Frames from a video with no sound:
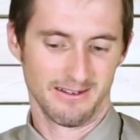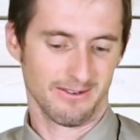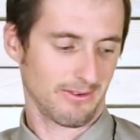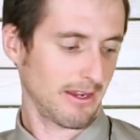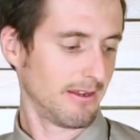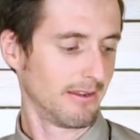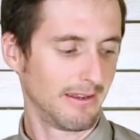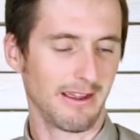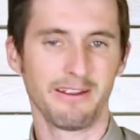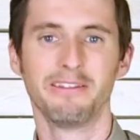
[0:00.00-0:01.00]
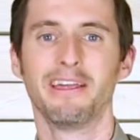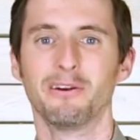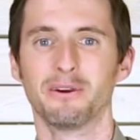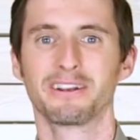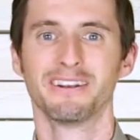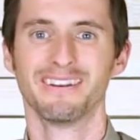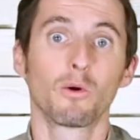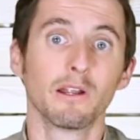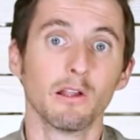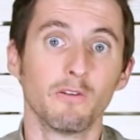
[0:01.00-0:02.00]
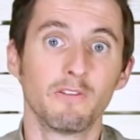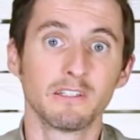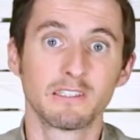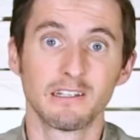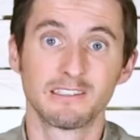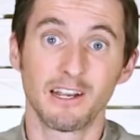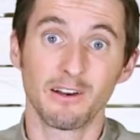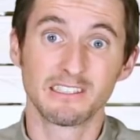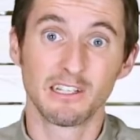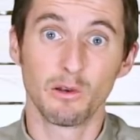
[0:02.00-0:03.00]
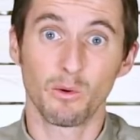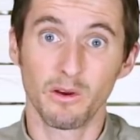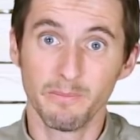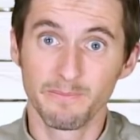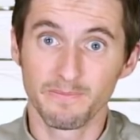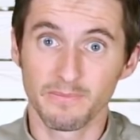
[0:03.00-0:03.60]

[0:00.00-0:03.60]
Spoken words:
Okay, nah, that'll work. Correlophus sarasinorum.